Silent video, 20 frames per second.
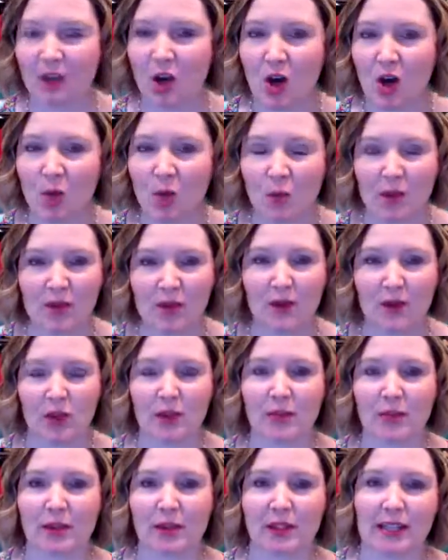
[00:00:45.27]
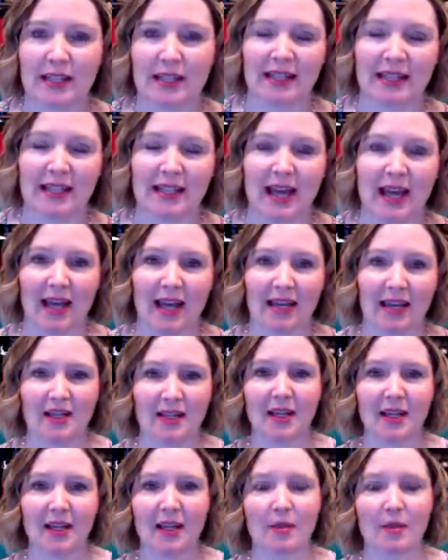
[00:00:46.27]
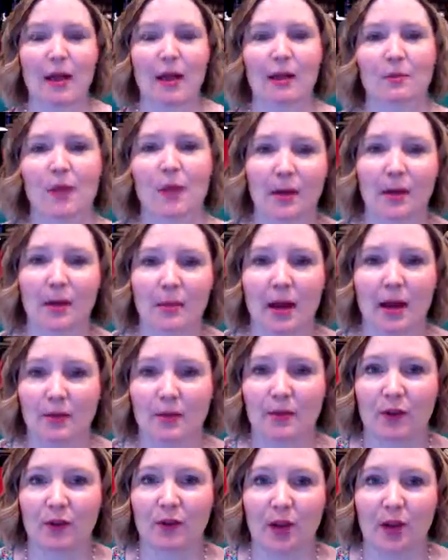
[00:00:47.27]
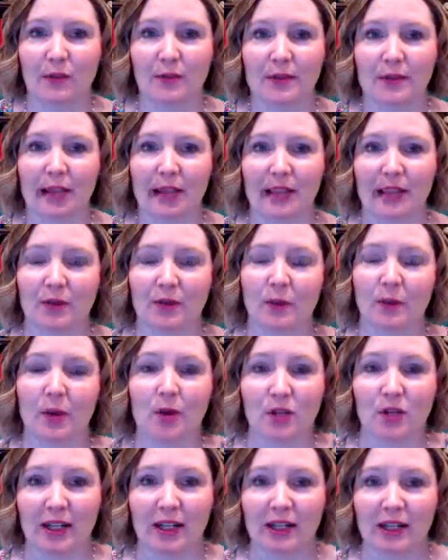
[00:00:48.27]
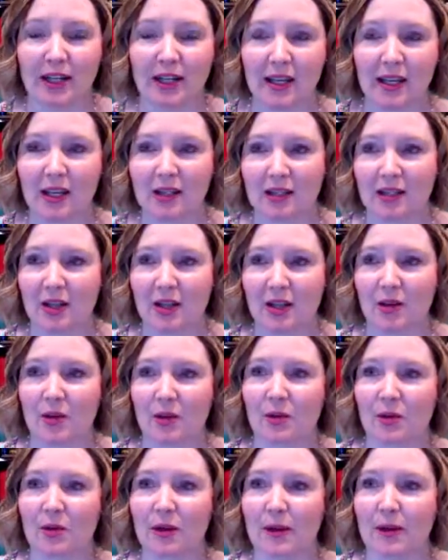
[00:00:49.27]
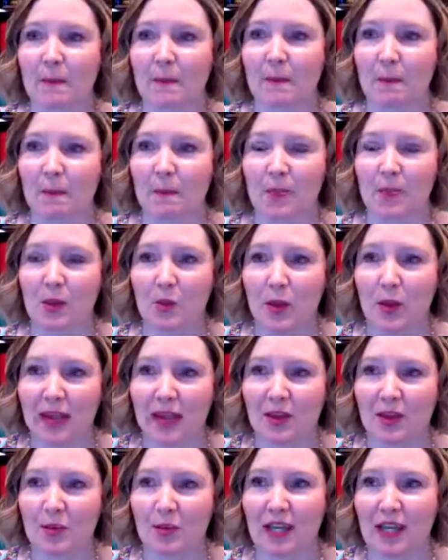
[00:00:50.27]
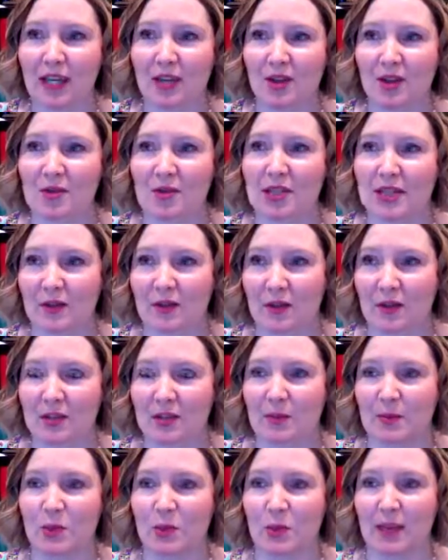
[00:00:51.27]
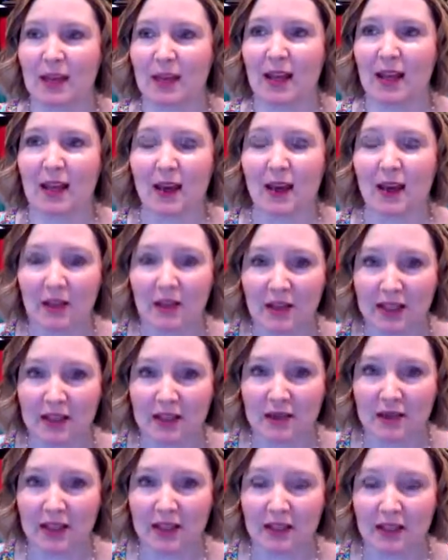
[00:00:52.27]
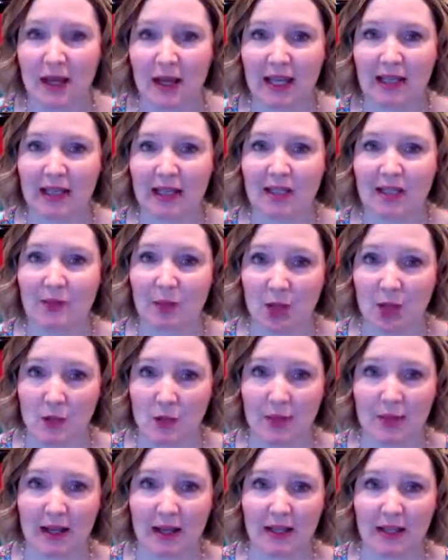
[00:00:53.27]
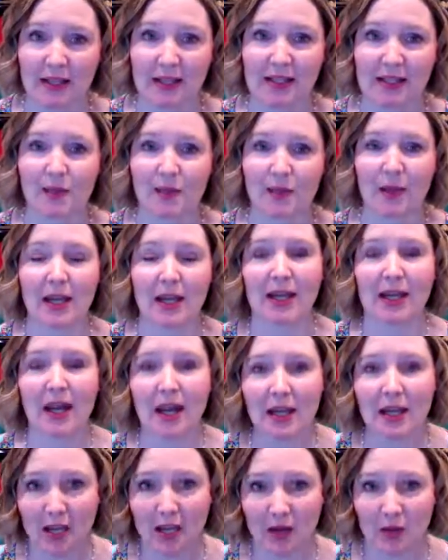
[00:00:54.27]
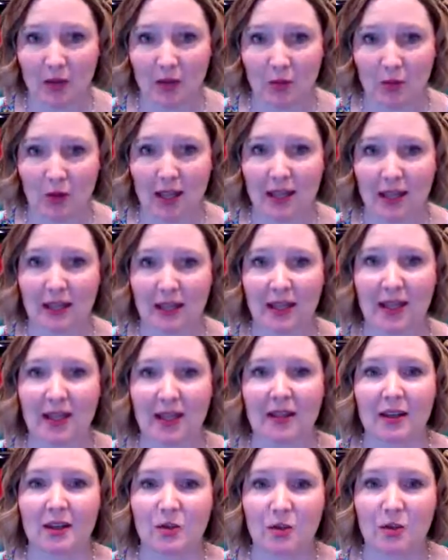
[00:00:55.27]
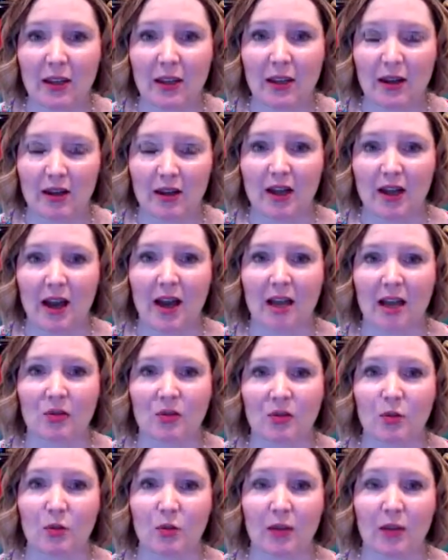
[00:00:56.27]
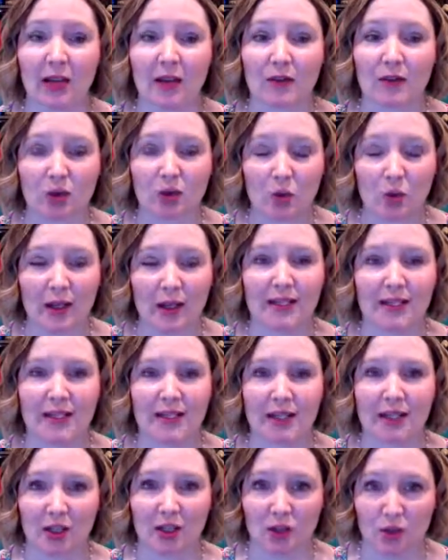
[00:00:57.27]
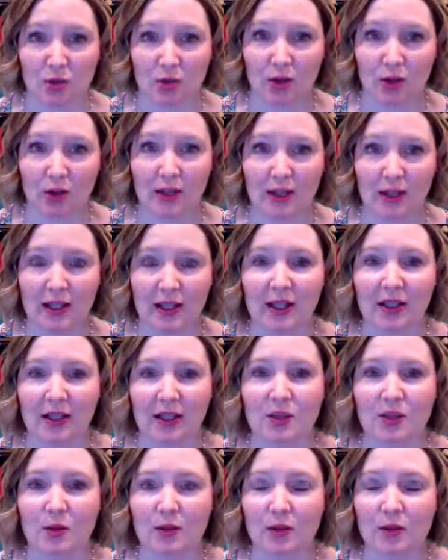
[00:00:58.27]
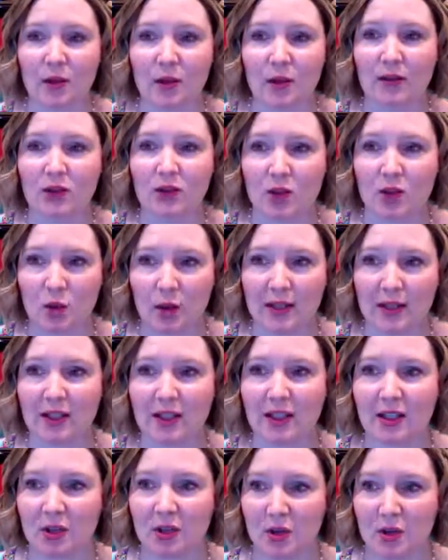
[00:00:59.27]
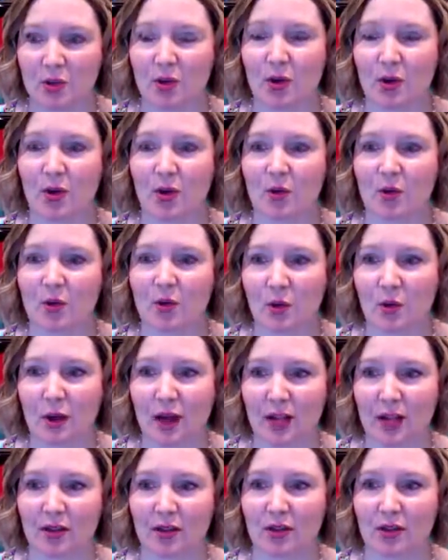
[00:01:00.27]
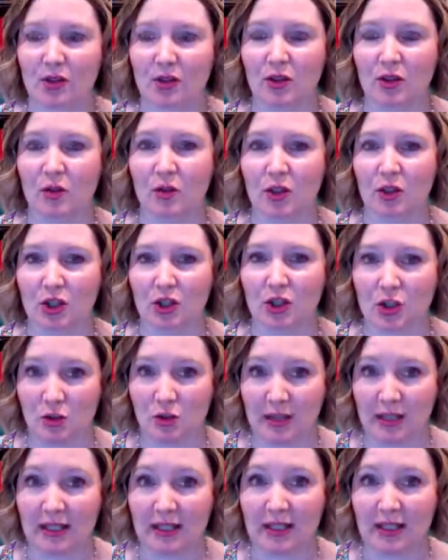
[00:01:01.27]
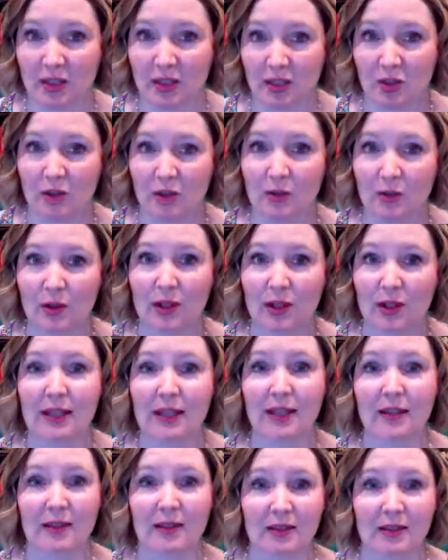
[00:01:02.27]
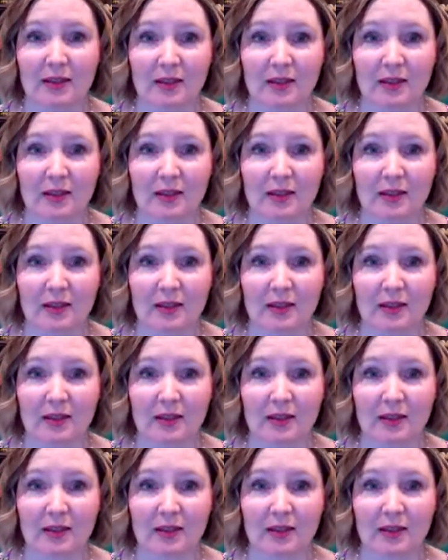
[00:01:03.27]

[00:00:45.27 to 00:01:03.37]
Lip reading: cope with the vulnerabilities that might pop up from negative emotion. So the way that we can know the difference between a healthy defense mechanism, a coping mechanism, and an unhealthy one is whether or not we have choice and control. So if you have choice and control over what you are choosing to do, it's